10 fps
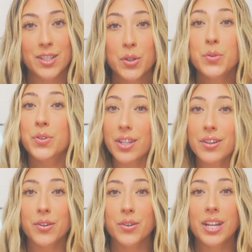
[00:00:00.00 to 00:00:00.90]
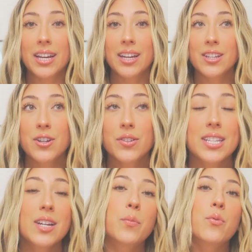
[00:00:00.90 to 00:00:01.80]
So soon, you'll
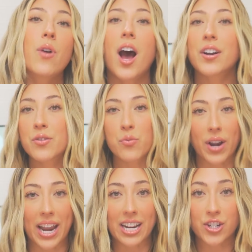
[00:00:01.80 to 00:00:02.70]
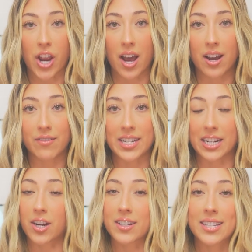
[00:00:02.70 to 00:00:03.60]
see a broader range of
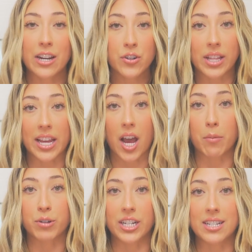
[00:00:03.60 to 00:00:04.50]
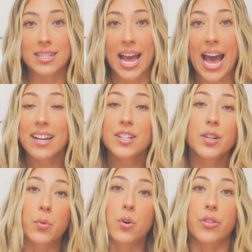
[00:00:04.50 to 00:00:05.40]
TikTok scheduling options added
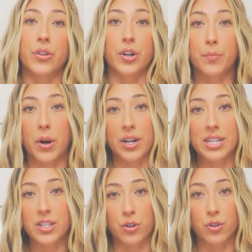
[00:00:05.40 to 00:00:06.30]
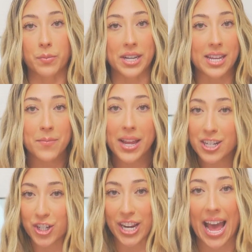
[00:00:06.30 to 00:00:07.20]
to more third-party social media
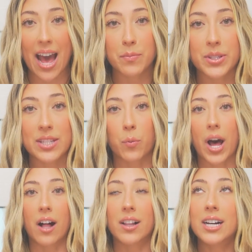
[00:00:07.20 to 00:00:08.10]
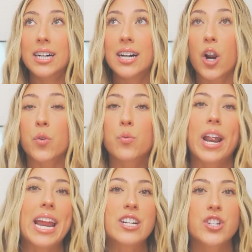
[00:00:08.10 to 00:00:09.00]
managing apps, while a
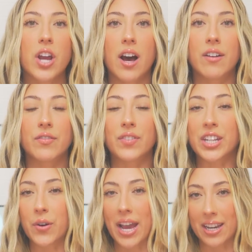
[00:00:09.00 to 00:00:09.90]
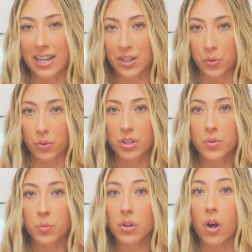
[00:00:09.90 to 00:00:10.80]
range of video editing
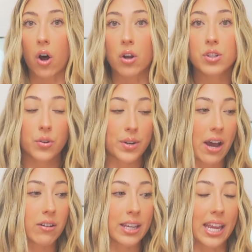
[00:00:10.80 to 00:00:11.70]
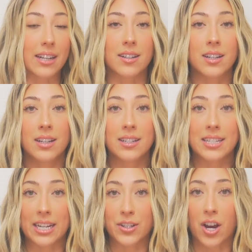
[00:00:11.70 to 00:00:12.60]
tools will also now gain
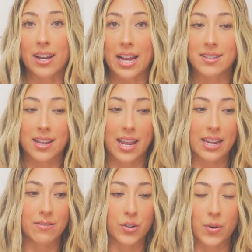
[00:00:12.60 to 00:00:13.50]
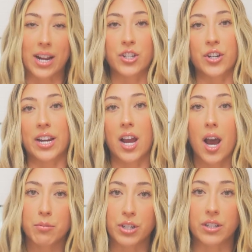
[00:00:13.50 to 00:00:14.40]
TikTok as a direct sharing
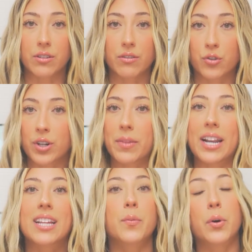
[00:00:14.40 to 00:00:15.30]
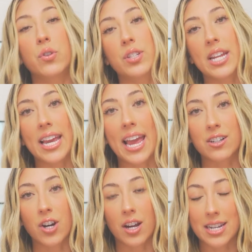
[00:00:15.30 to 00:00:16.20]
option, streamlining the posting
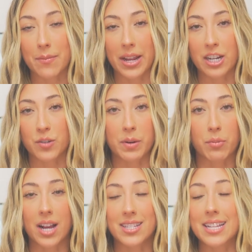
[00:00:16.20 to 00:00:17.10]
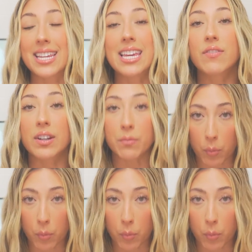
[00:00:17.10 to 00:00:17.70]
and content management process even